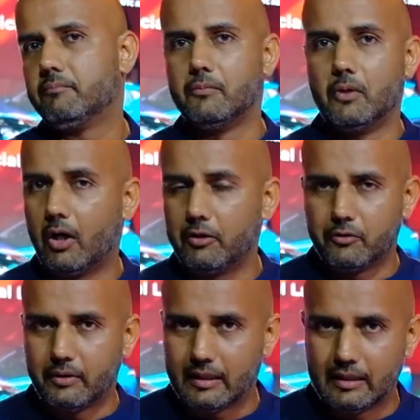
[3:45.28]
Not
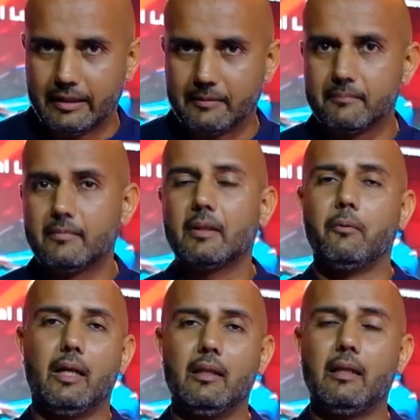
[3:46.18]
really.
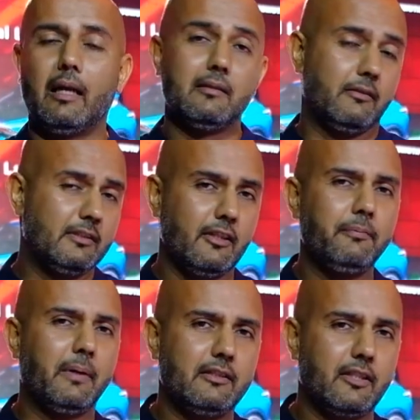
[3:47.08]
Well, I'll
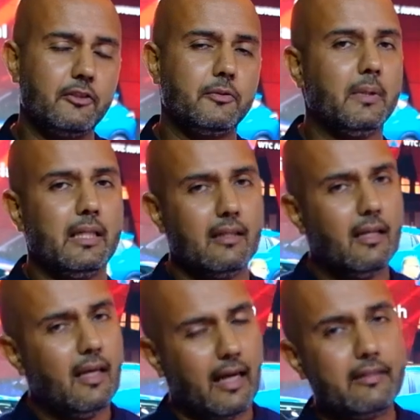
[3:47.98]
reserve my judgment
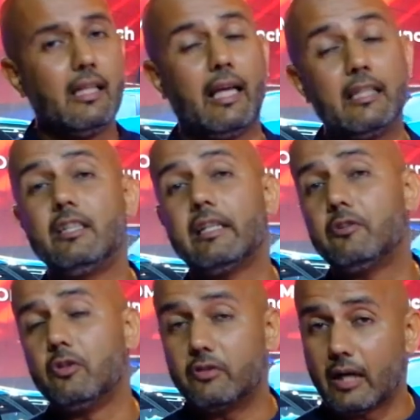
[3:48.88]
until I actually
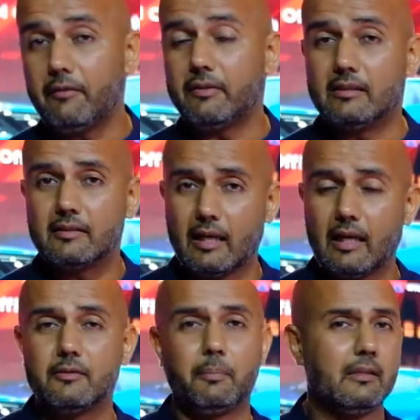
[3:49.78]
get to drive these
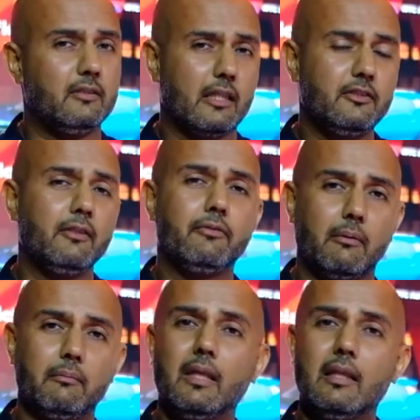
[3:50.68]
cars, but judging
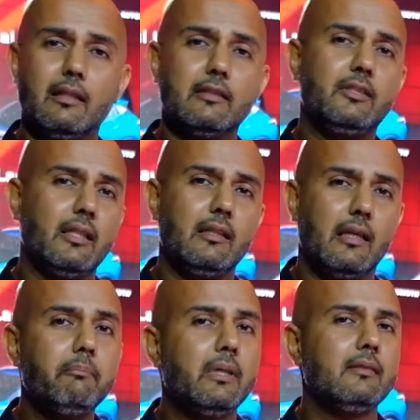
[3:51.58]
from the sheer
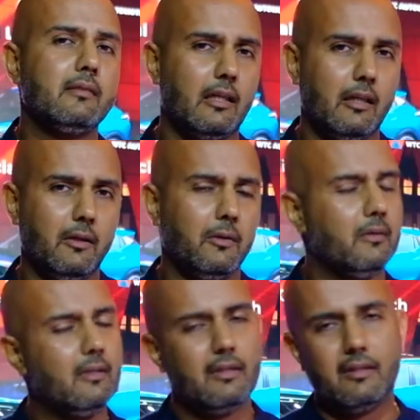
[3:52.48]
numbers alone,
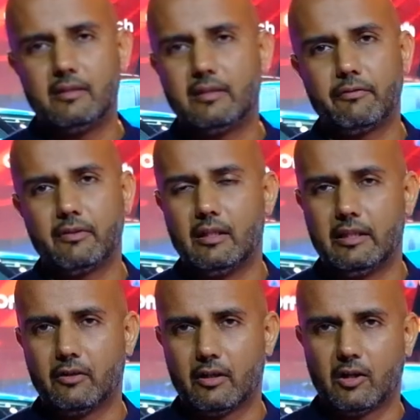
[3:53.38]

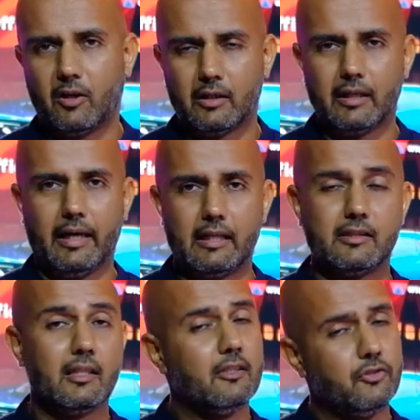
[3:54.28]
definitely not a hot
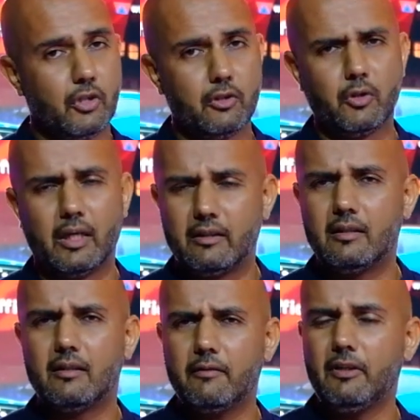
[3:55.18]
hatch. 0 to
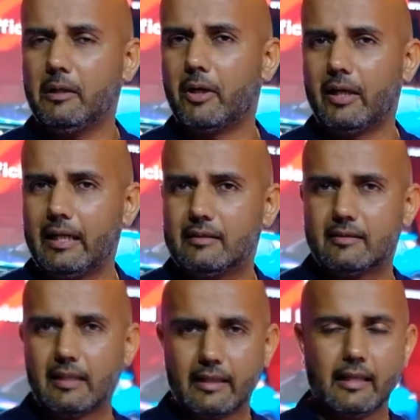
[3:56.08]
100, roughly about 8
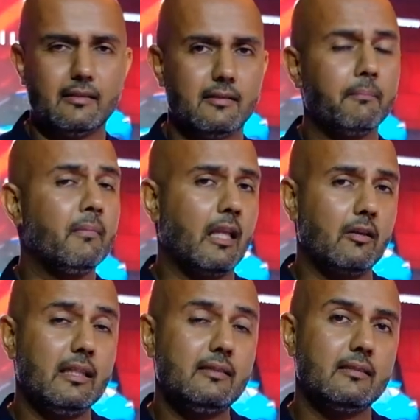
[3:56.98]
seconds. Now
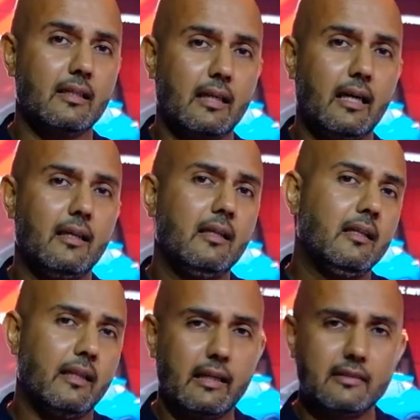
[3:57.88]
this is a car
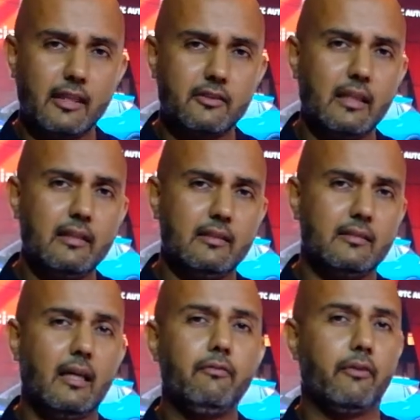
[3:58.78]
that is actually
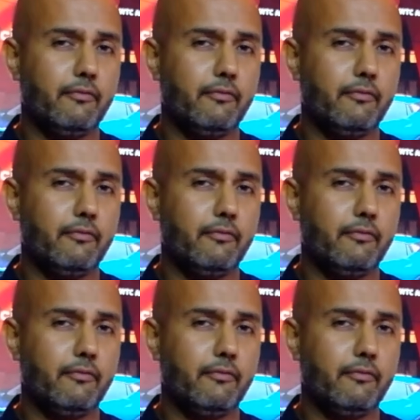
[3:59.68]
designed for